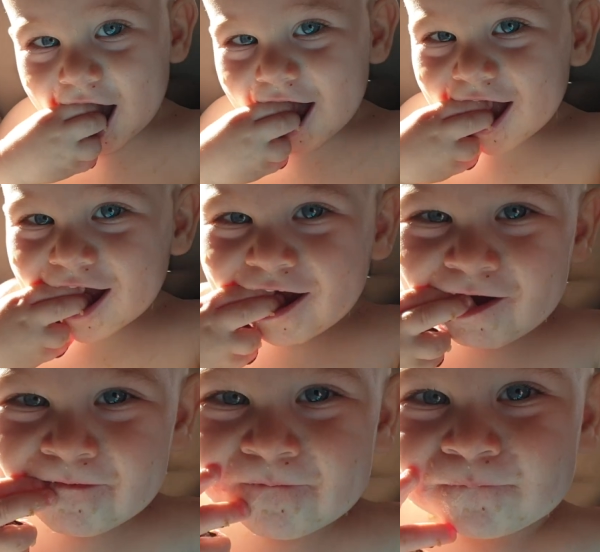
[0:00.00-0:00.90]
Was he
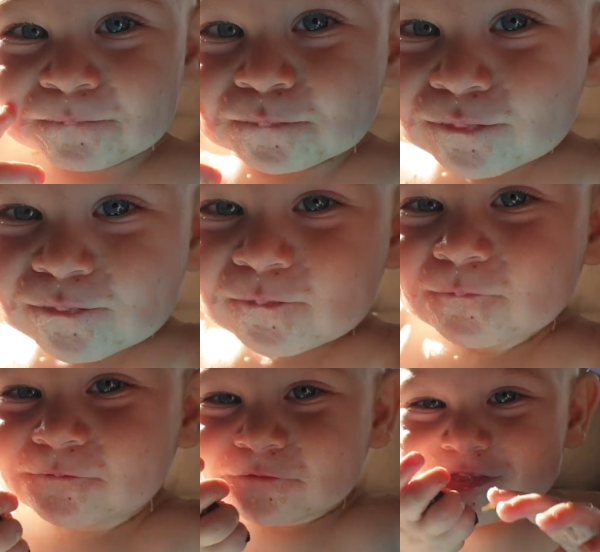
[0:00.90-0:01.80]
yummy?
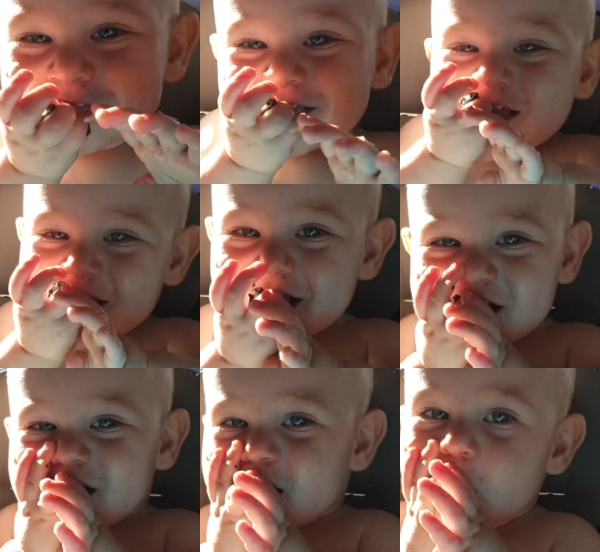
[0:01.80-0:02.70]

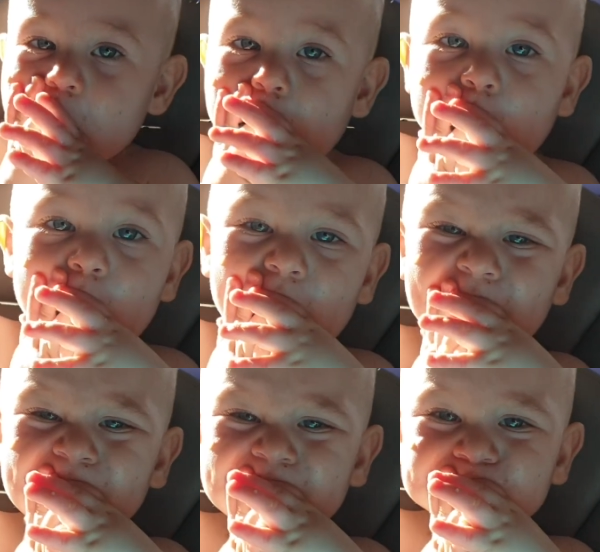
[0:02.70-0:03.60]
Good
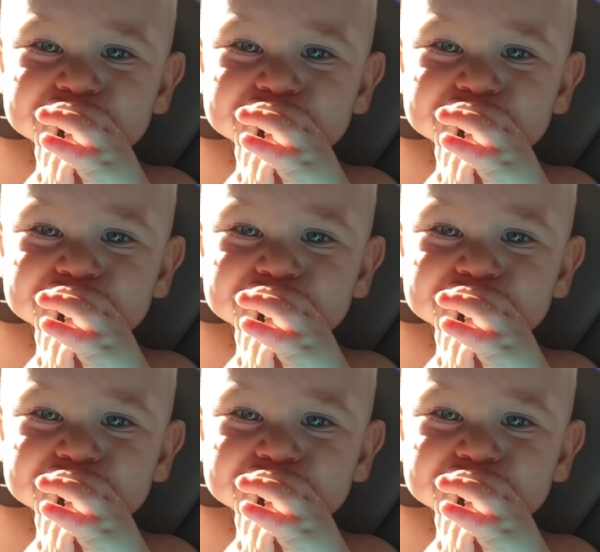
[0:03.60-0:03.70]
boy.